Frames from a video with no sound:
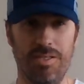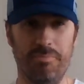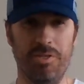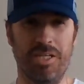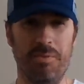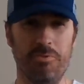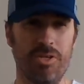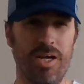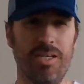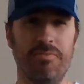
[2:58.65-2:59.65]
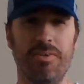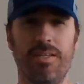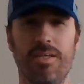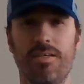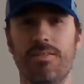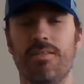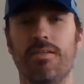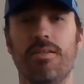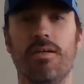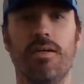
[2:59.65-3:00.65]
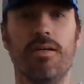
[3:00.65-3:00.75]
I'm gonna keep trying different things and